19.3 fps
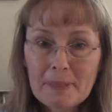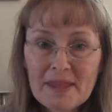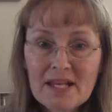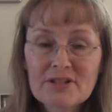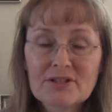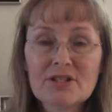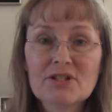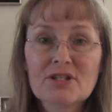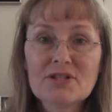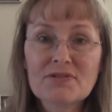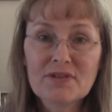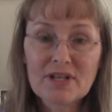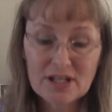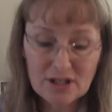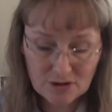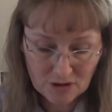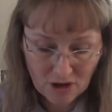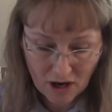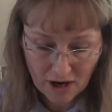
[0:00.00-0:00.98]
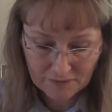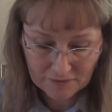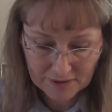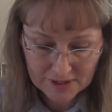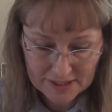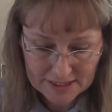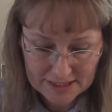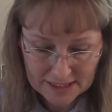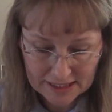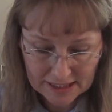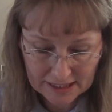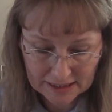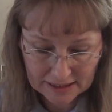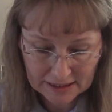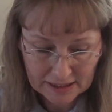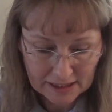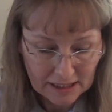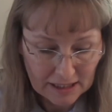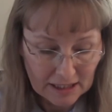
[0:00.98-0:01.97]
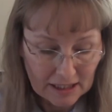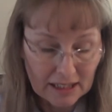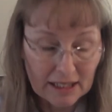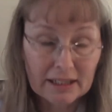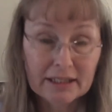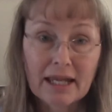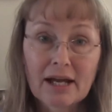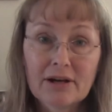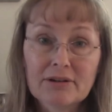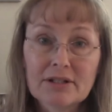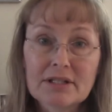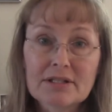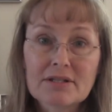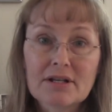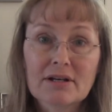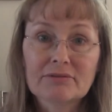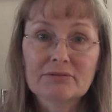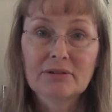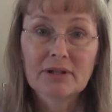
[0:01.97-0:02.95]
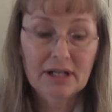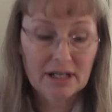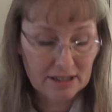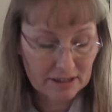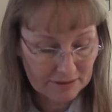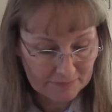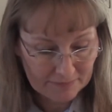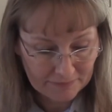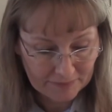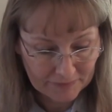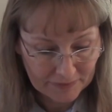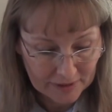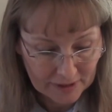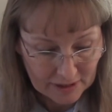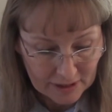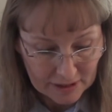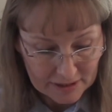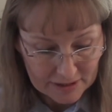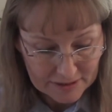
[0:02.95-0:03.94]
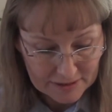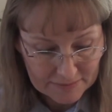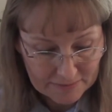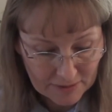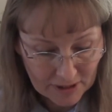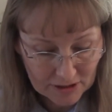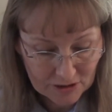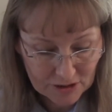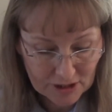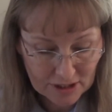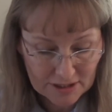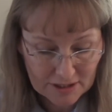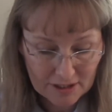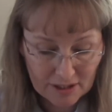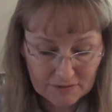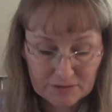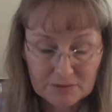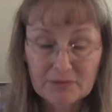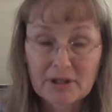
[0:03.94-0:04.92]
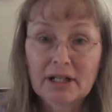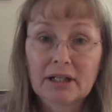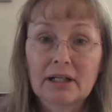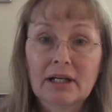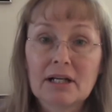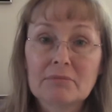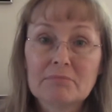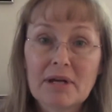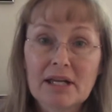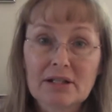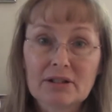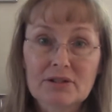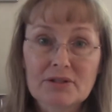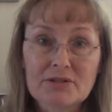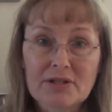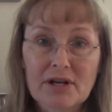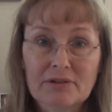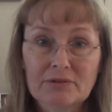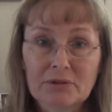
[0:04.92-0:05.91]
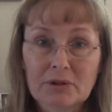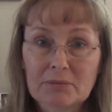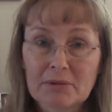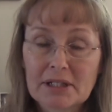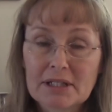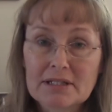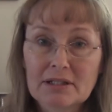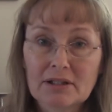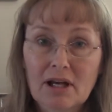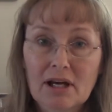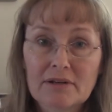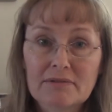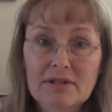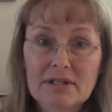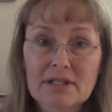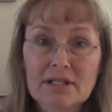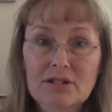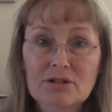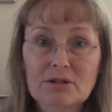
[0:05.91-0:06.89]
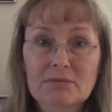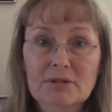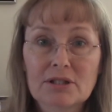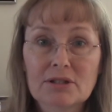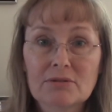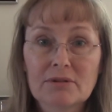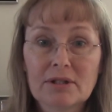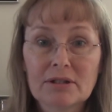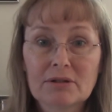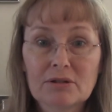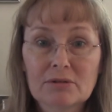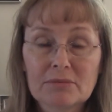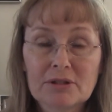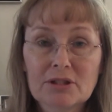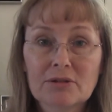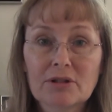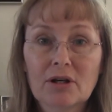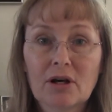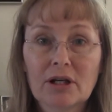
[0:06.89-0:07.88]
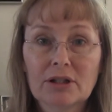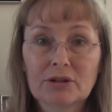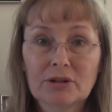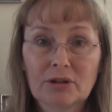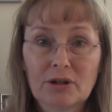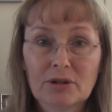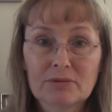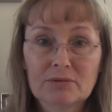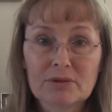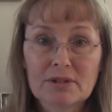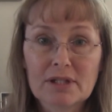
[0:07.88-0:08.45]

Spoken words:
such as video conferencing, accounting software, spreadsheet software, and medical software, because a lot of the things you'll be doing on your own,